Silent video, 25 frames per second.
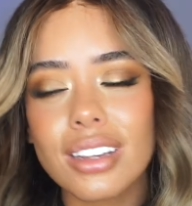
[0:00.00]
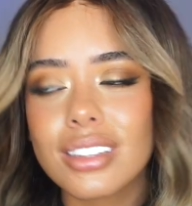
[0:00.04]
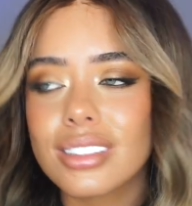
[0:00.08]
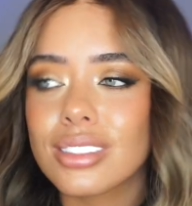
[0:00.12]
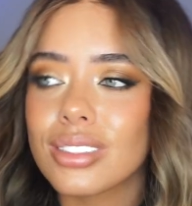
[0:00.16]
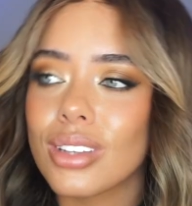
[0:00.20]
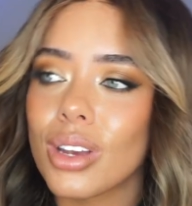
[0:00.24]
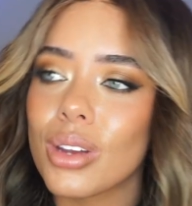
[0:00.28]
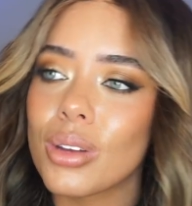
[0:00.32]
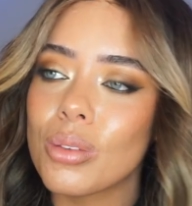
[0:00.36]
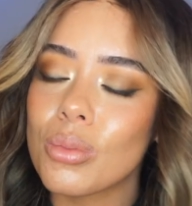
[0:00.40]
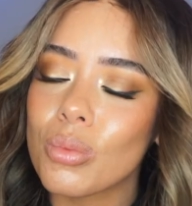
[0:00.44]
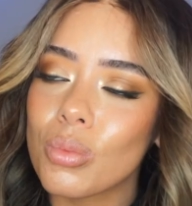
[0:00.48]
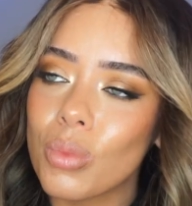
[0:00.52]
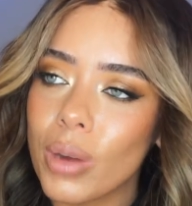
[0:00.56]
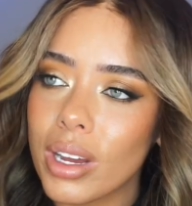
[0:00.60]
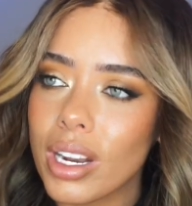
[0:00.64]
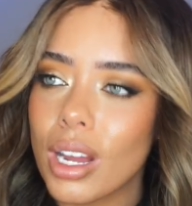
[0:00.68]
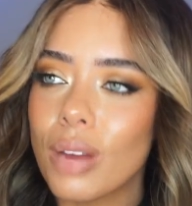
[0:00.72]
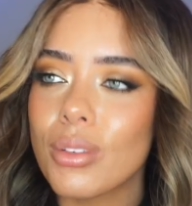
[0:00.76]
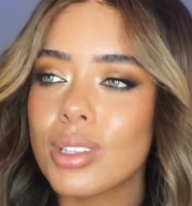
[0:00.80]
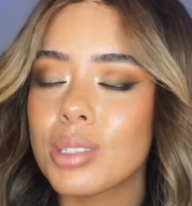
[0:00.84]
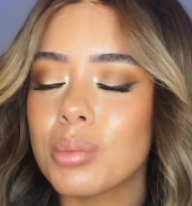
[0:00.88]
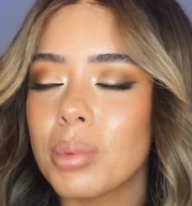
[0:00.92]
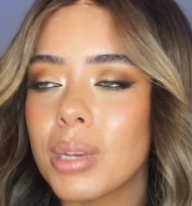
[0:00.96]
So when
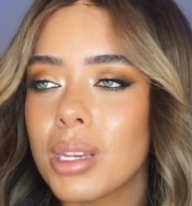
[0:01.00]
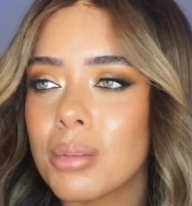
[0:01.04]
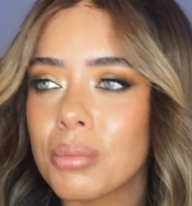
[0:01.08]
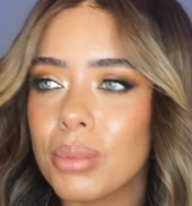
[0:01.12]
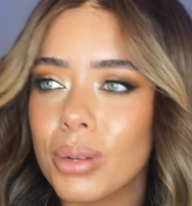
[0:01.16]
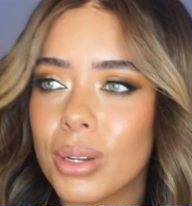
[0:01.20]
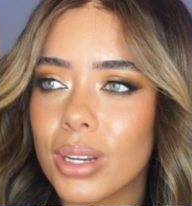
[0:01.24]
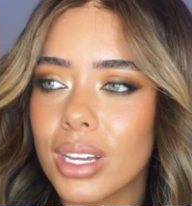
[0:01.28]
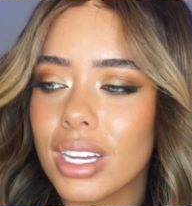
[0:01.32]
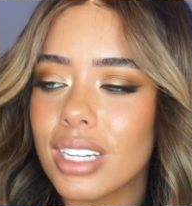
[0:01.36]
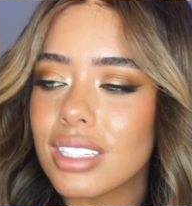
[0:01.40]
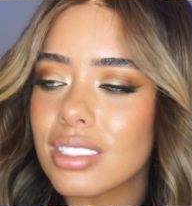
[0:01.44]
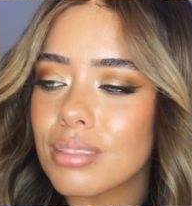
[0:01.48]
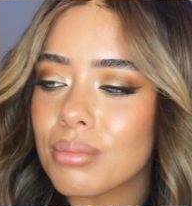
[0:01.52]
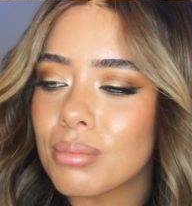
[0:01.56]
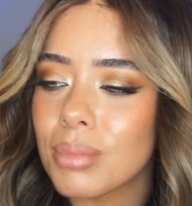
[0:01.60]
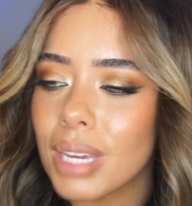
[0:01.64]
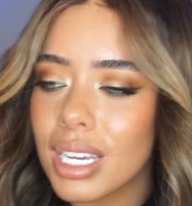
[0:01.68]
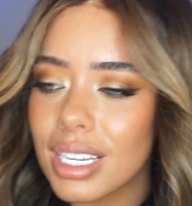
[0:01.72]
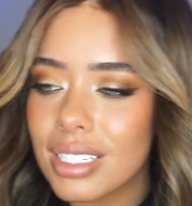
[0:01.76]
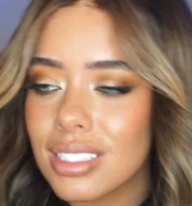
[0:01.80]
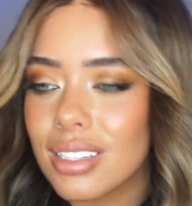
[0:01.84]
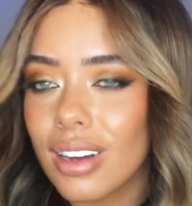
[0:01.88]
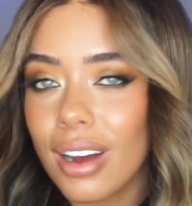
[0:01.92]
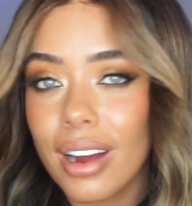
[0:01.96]
I was being bullied,
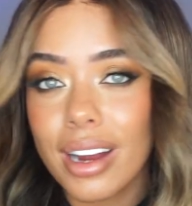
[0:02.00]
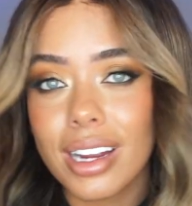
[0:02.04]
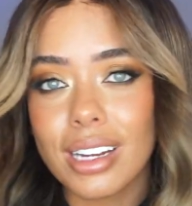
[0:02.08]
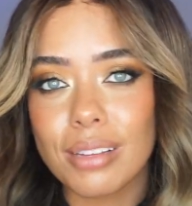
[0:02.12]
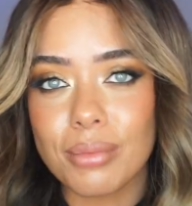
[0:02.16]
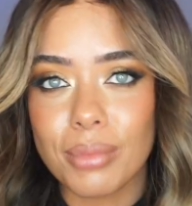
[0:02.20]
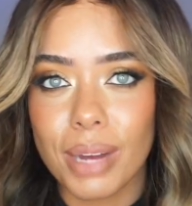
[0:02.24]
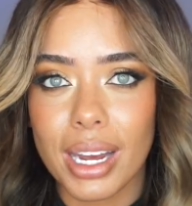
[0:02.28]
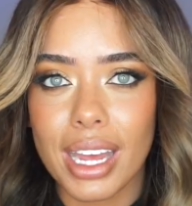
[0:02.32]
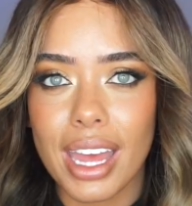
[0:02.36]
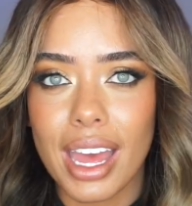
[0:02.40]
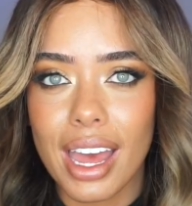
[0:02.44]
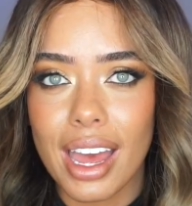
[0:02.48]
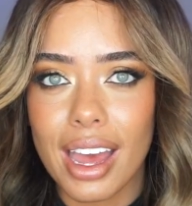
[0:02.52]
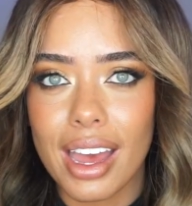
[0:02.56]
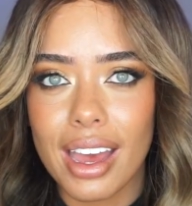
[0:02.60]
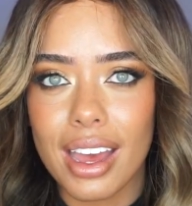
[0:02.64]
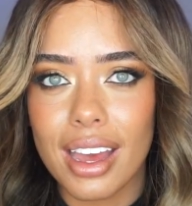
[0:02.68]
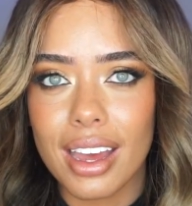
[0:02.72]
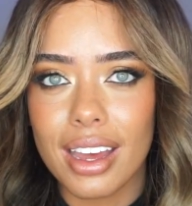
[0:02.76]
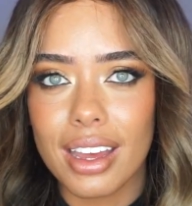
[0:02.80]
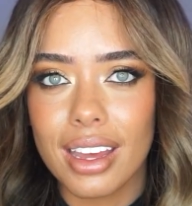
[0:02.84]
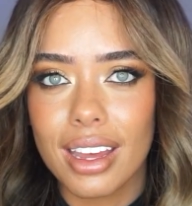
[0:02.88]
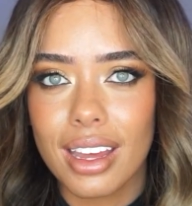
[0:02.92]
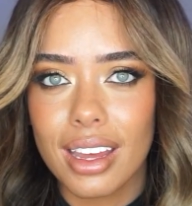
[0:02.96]
me dyeing my
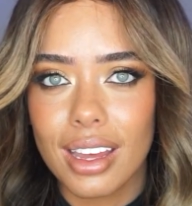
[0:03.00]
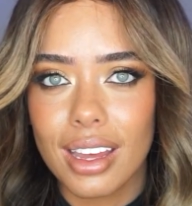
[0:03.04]
hair